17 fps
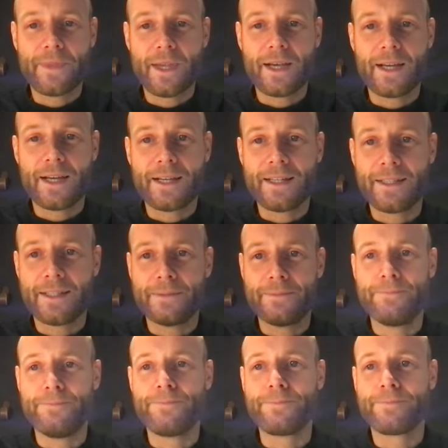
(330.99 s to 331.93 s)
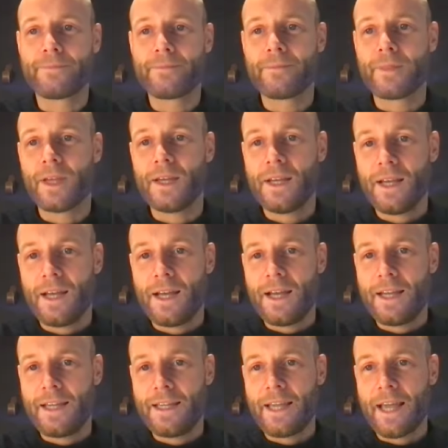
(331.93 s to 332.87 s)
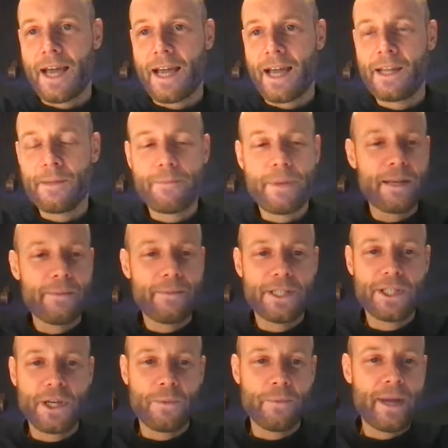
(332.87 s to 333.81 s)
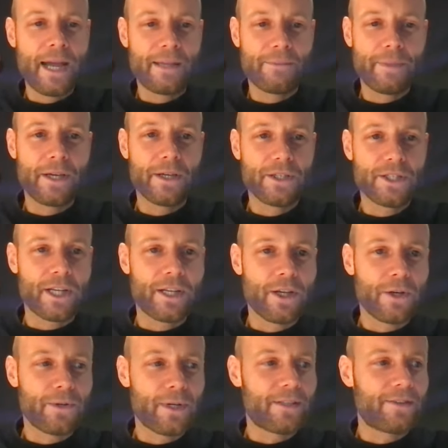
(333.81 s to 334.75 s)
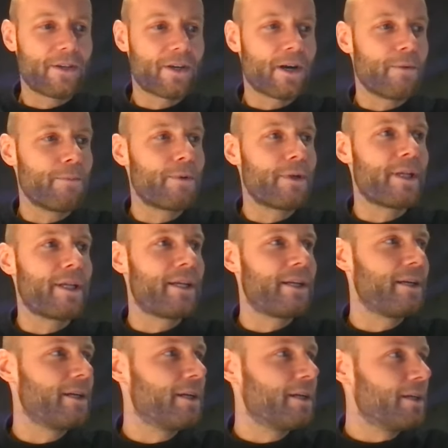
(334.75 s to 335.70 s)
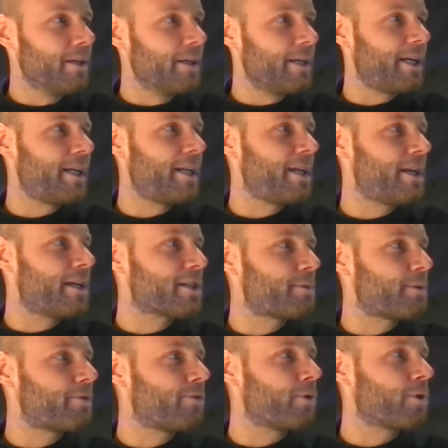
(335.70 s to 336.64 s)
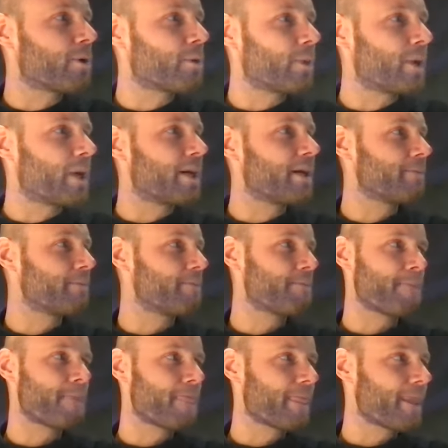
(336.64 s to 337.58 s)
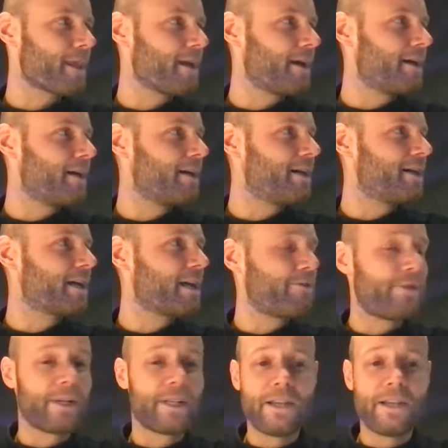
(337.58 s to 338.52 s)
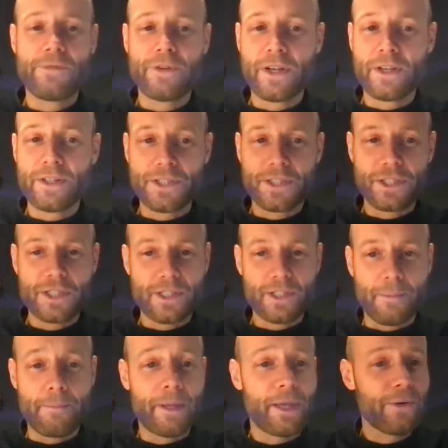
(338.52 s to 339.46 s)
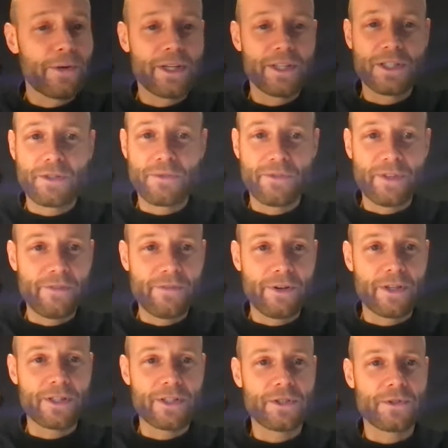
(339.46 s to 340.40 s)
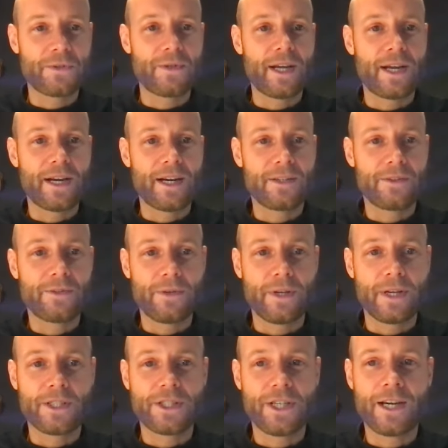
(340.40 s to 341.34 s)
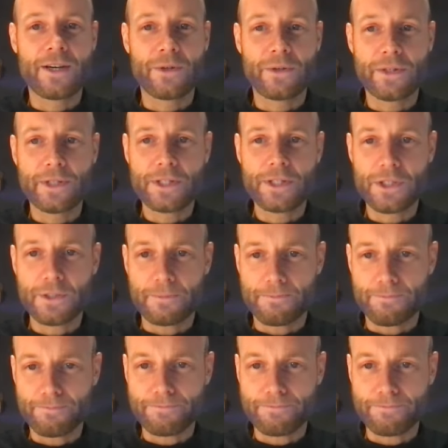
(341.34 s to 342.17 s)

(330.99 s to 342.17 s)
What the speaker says: Yeah, and that made me so mad because I know that the company in the years before were giving dividends, billions of dividends to their shareholders.